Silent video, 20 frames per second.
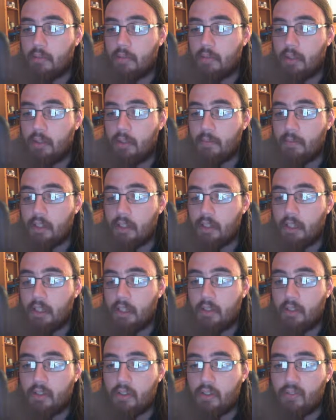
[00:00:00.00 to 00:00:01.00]
Quit making a
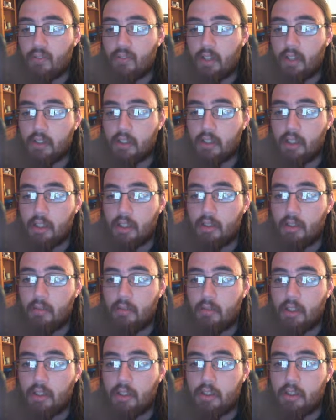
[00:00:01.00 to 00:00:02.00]
huge fuss. I don't
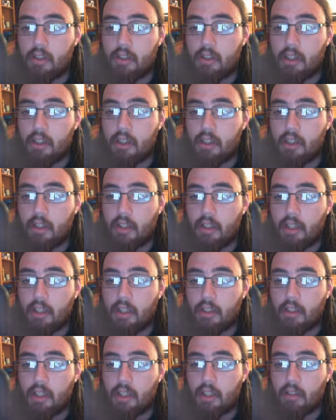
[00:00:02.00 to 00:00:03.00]
want to see your
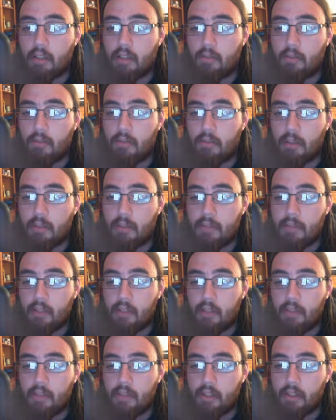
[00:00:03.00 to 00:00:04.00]
hands getting ripped
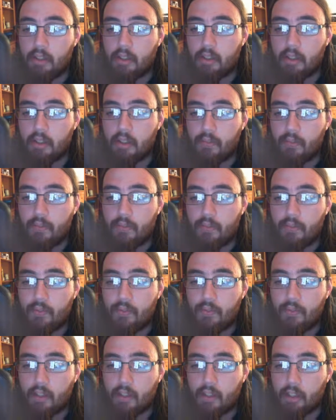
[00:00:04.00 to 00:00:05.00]
off either, you
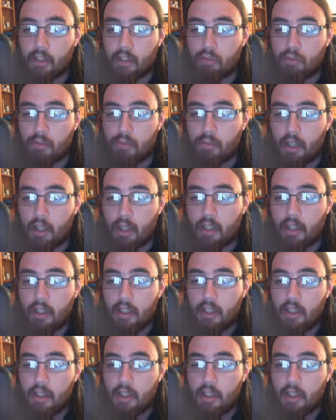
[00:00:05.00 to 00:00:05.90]
fucking twat.